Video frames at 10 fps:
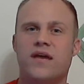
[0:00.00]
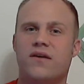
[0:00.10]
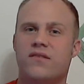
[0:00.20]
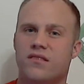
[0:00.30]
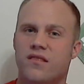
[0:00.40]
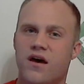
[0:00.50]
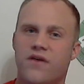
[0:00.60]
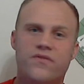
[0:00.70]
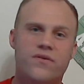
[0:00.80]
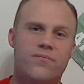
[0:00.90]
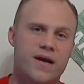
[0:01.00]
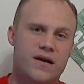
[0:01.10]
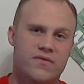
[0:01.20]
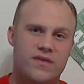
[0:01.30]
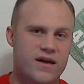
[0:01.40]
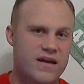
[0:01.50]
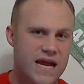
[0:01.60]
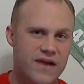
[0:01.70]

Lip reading: They love the marathon.